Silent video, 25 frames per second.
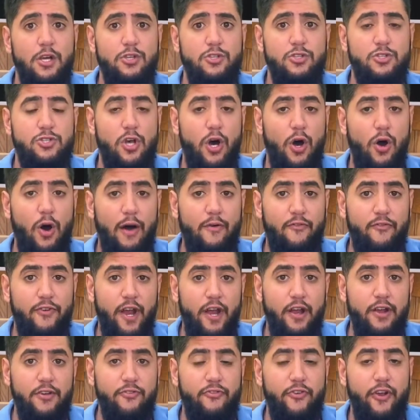So I'm
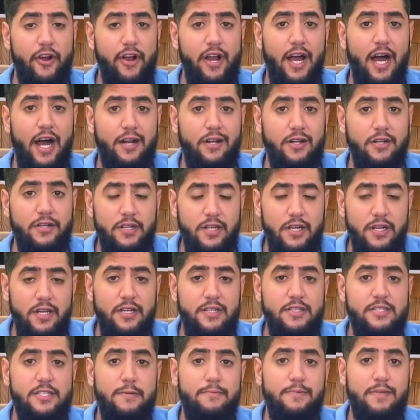very, very honored
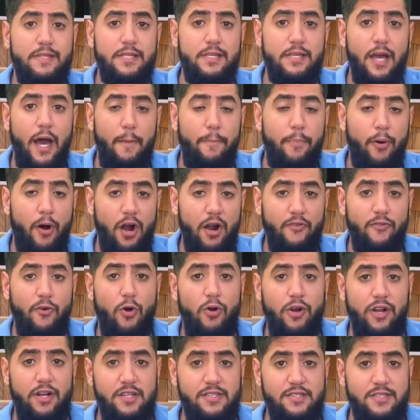to be a part of an
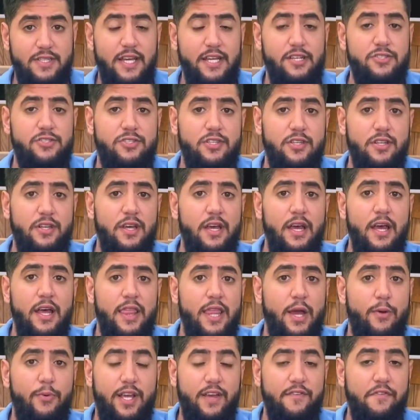organization
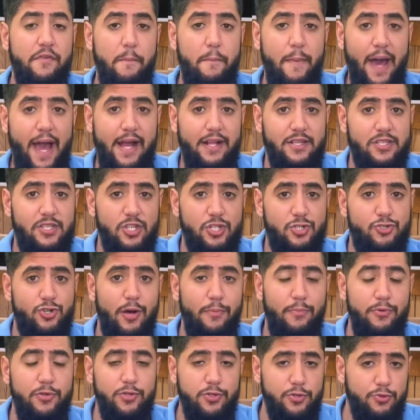that we're giving back to the
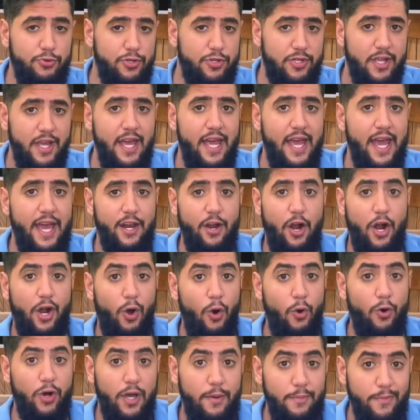troubled youth in our
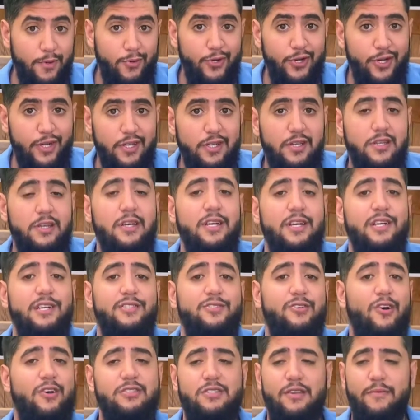own community.
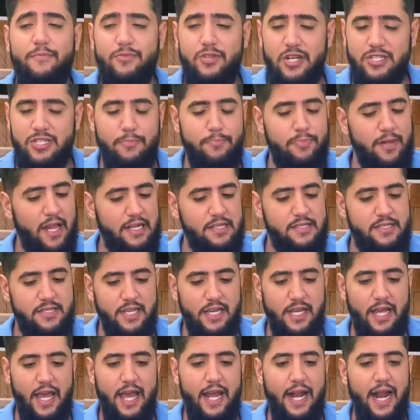So it's such a
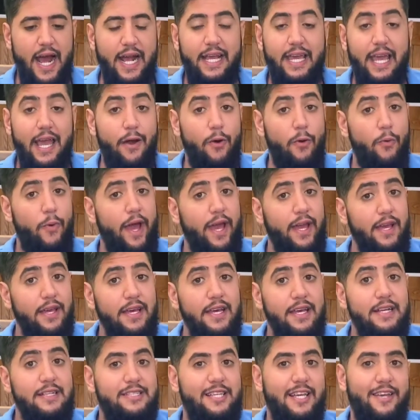blessing, and I can't
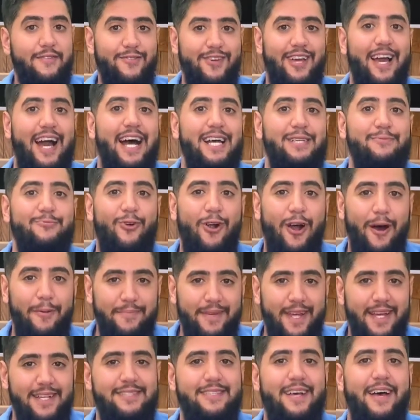wait to give you guys more
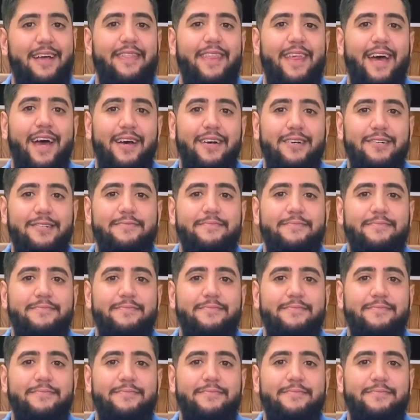updates on that.